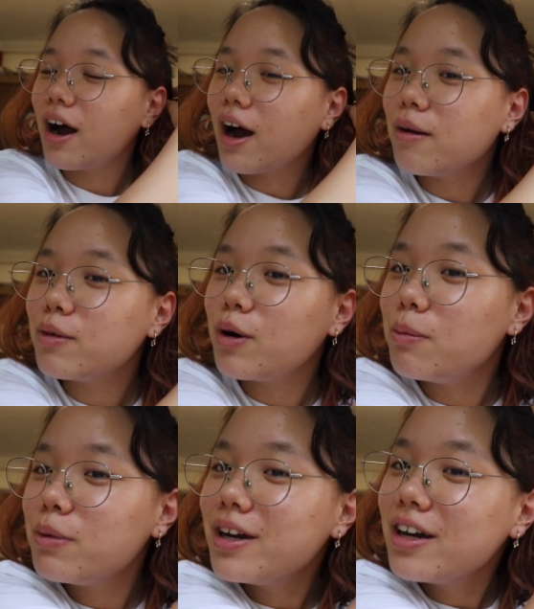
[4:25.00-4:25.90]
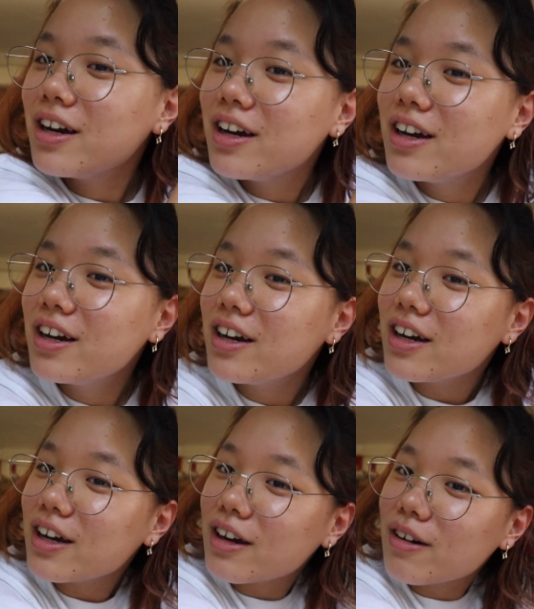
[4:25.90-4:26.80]
I'm hoping
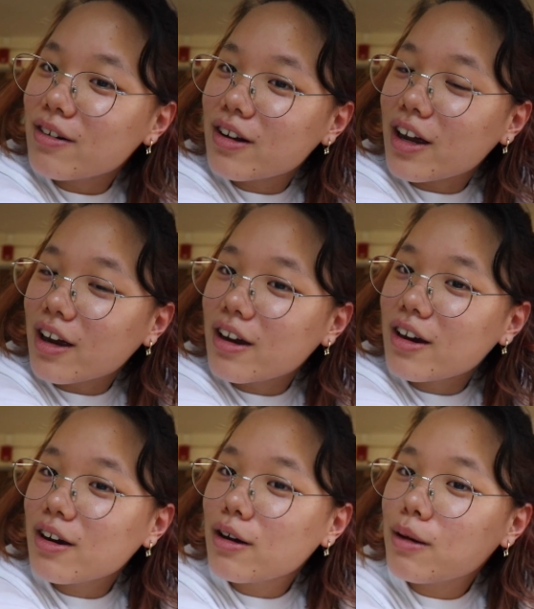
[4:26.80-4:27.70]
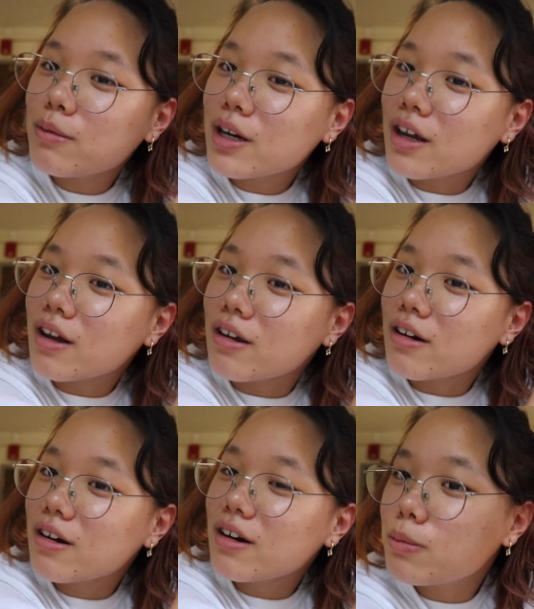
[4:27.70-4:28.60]
it'll like come
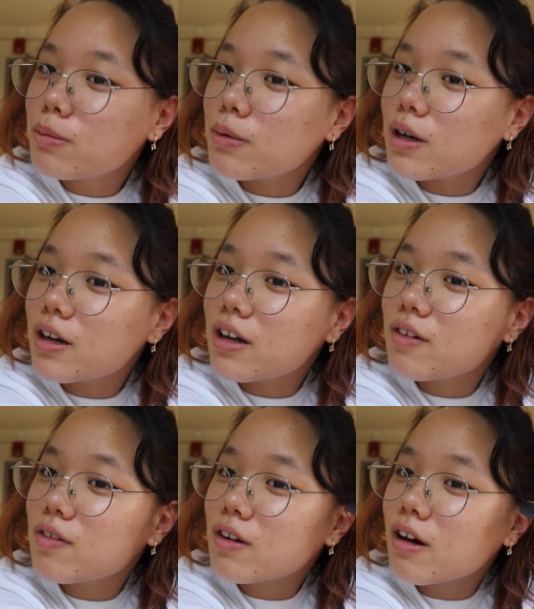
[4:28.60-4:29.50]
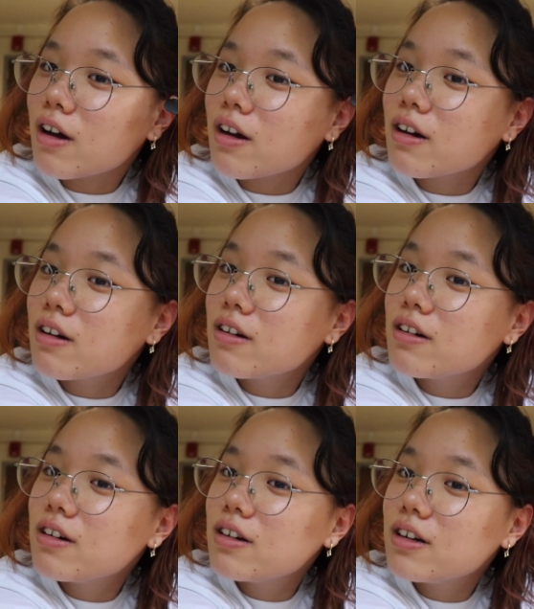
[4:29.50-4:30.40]
together, but if not,
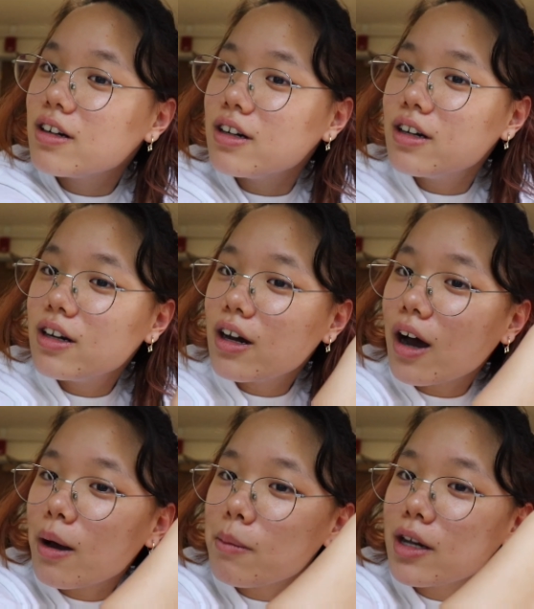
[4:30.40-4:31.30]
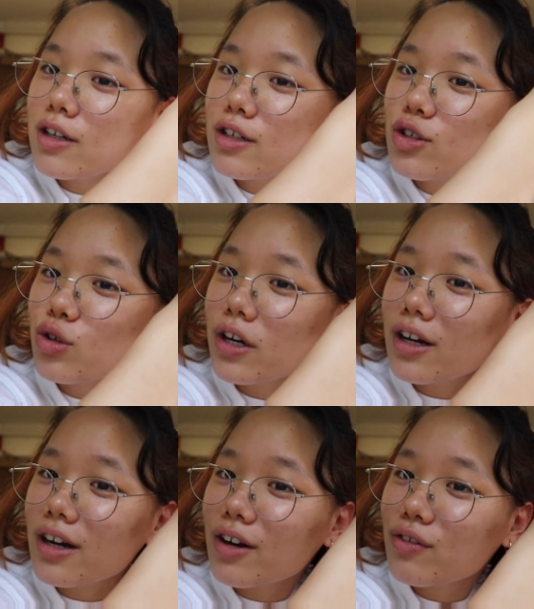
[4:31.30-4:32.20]
I may just
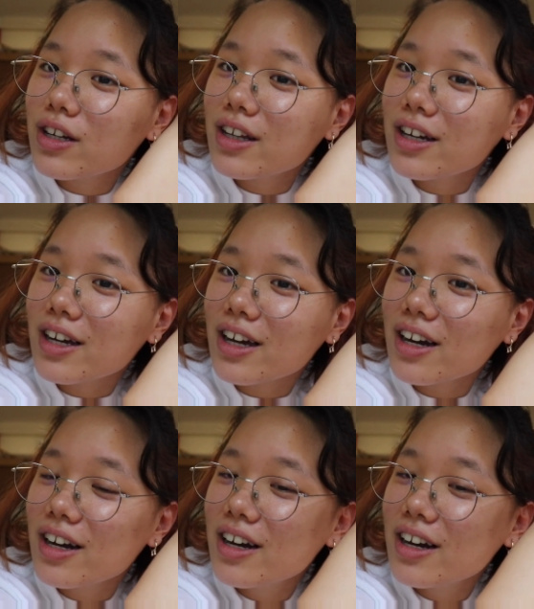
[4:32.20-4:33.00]
straighten everything again.